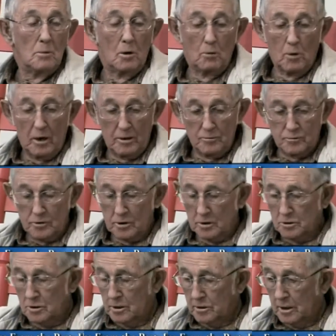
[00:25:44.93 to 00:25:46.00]
my wife
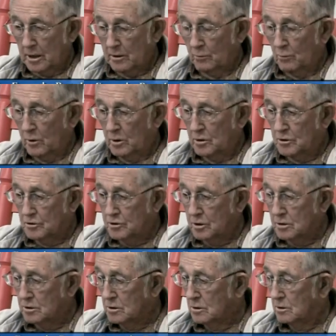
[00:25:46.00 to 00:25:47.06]
said, looked out the window and
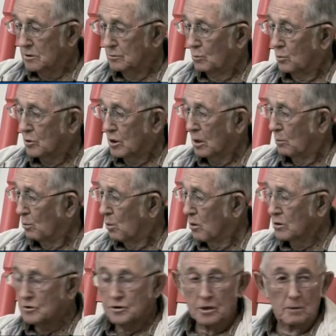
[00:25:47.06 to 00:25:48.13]
said, uh, oh, the top
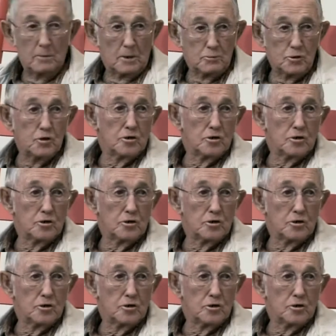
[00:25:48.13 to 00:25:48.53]
water's coming up.